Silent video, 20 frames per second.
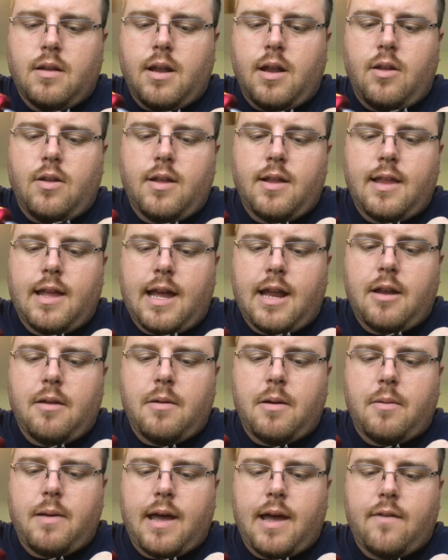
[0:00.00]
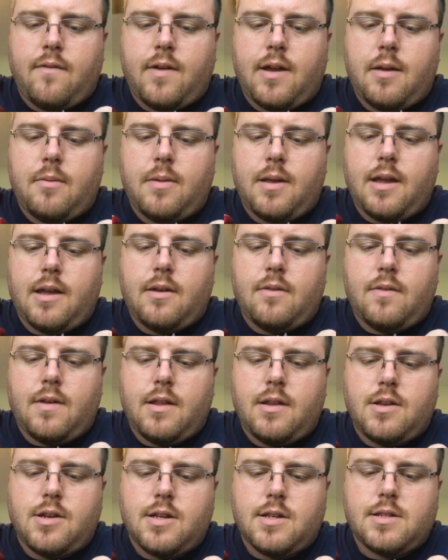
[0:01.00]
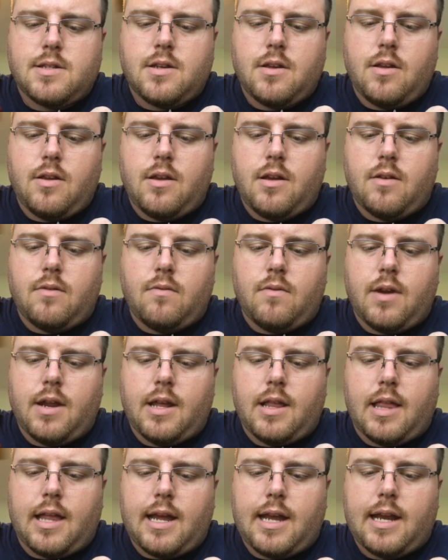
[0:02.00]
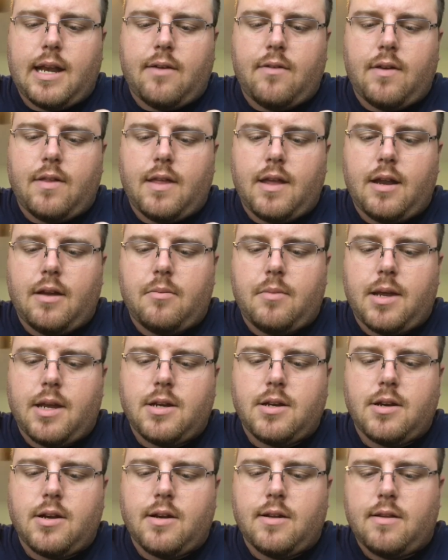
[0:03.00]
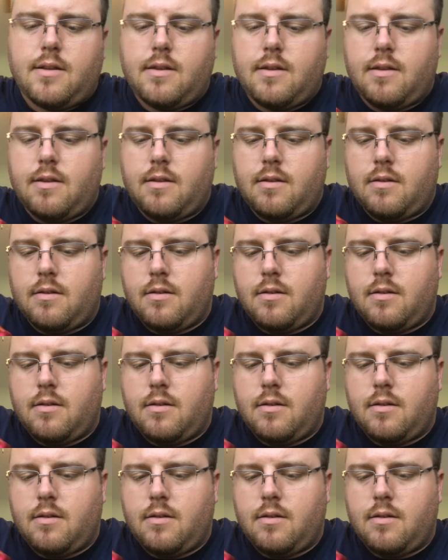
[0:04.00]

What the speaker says: I only tighten them up halfway to begin with, just so you can realign everything and make sure it's